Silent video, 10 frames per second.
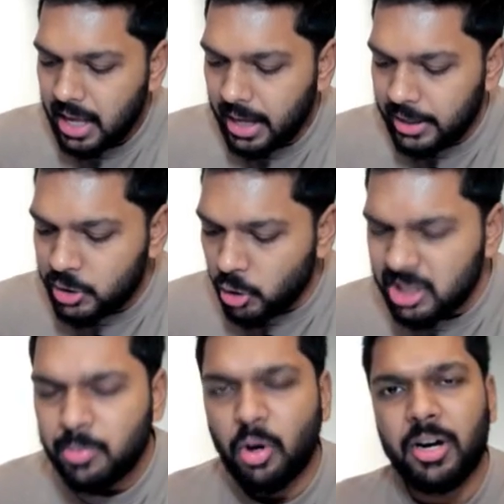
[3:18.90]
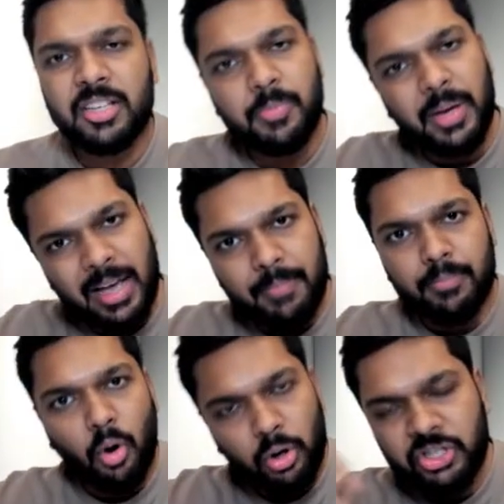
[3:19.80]
insurance products became
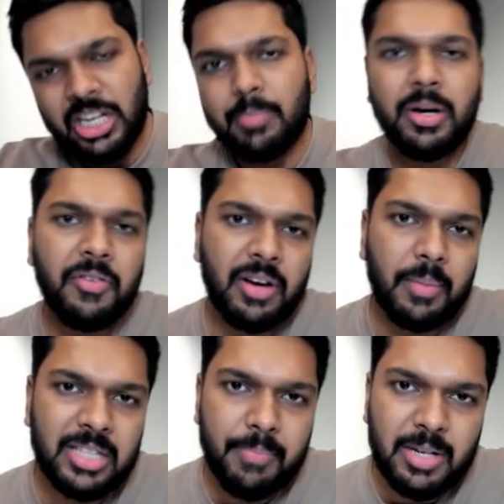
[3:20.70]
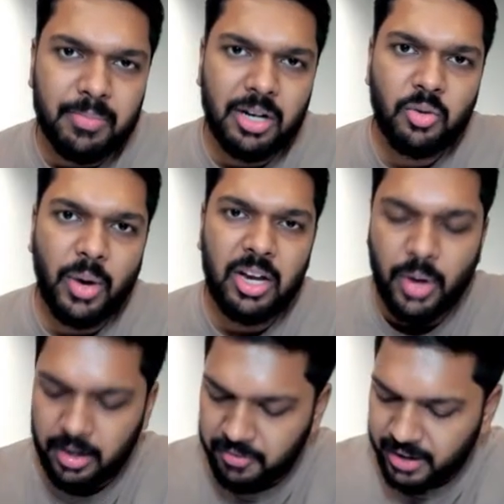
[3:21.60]
more cheaper from September
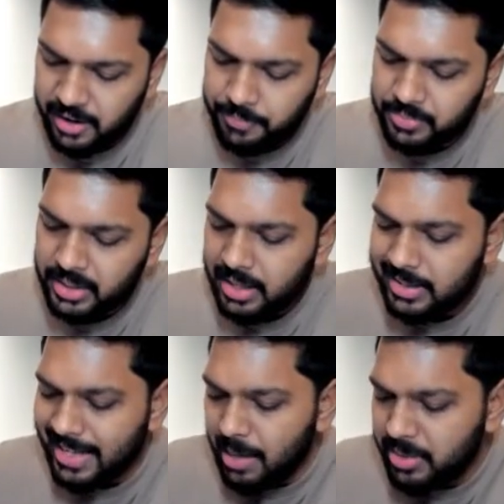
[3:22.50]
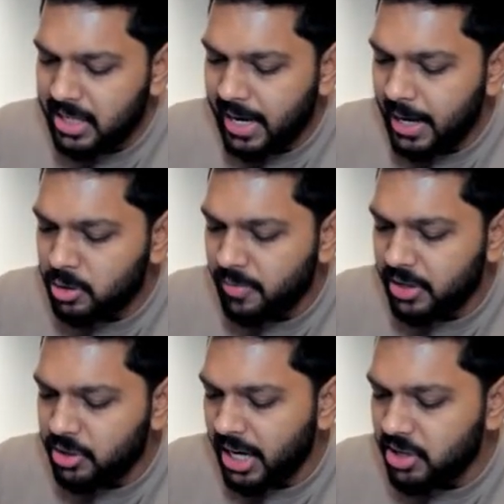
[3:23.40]
2025. Same is the case of
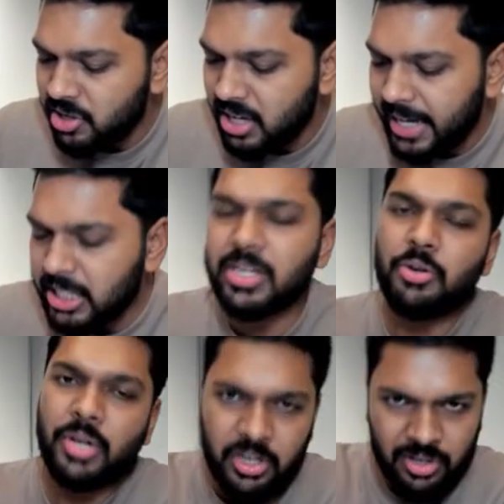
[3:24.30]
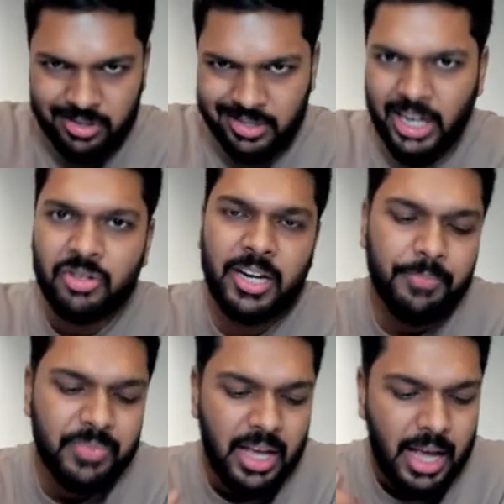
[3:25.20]
educational items, education
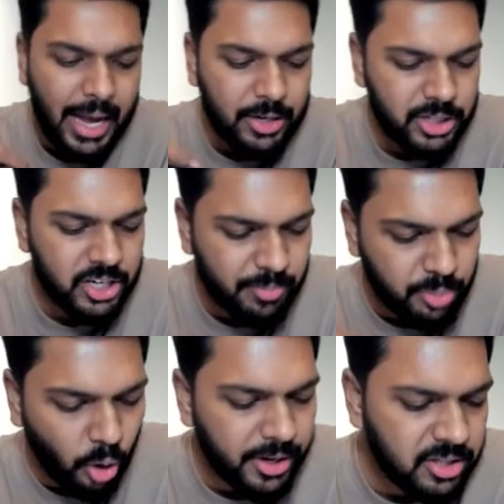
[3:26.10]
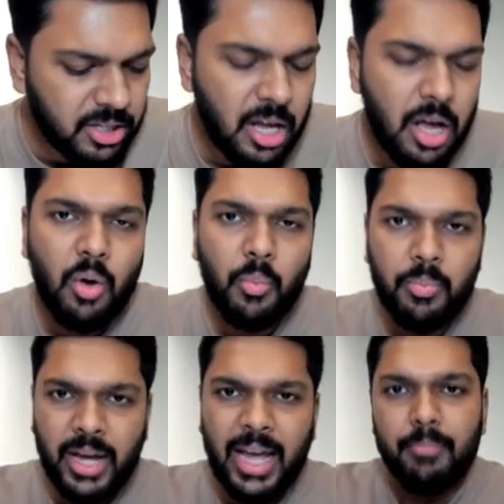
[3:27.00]
stationery, education products
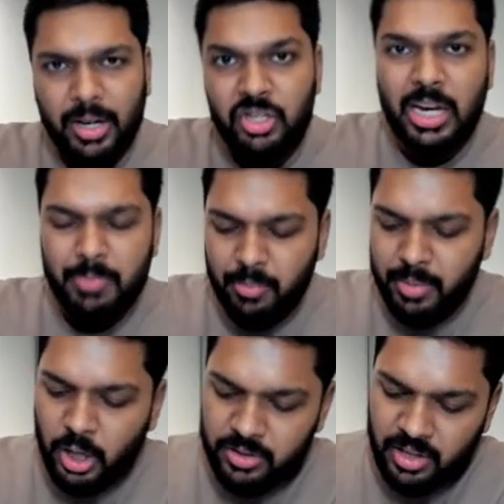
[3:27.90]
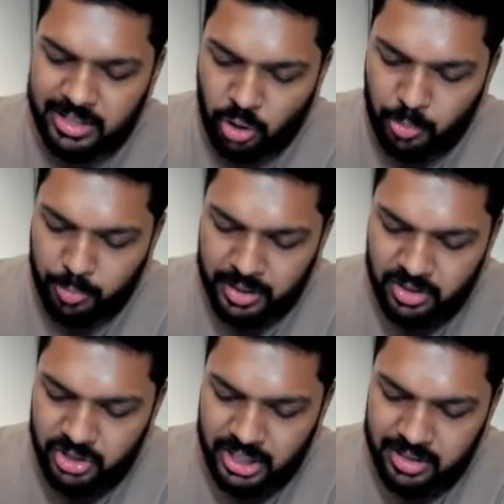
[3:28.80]
became much cheaper because of the 0%
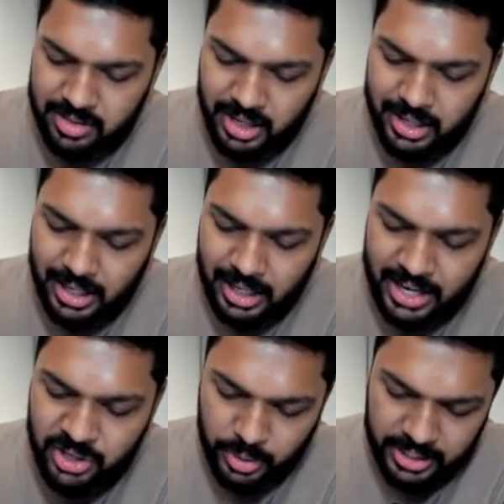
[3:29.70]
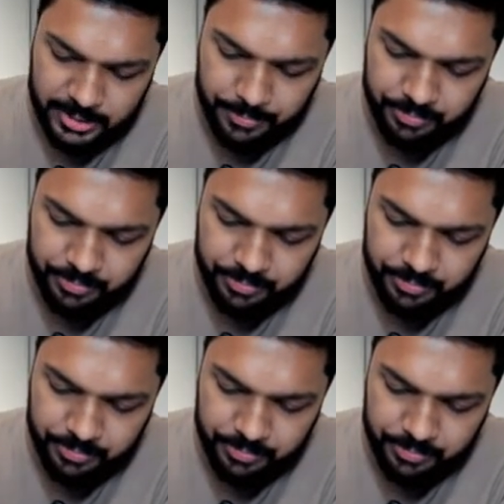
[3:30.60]
GST rate attached to it.